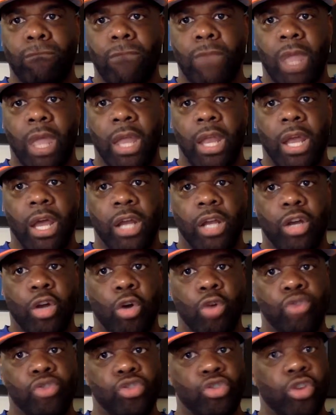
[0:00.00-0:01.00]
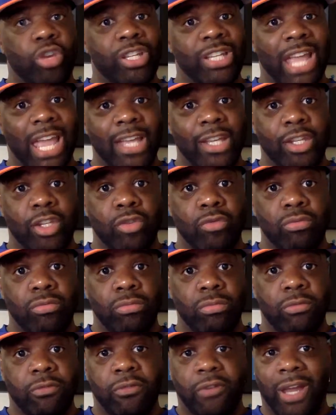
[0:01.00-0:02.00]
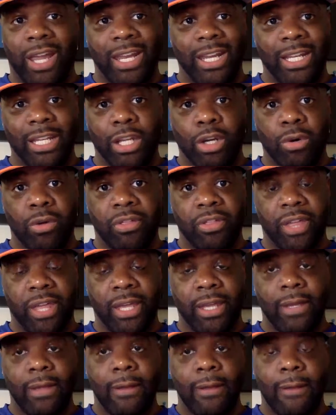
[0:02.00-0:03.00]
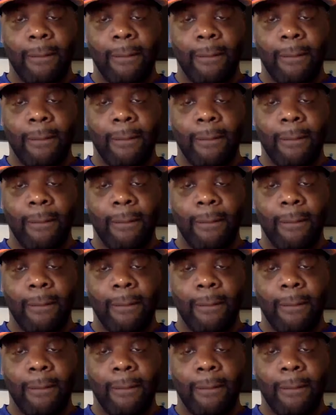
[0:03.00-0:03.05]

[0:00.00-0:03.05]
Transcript: And the coach is going to yank you for any little thing.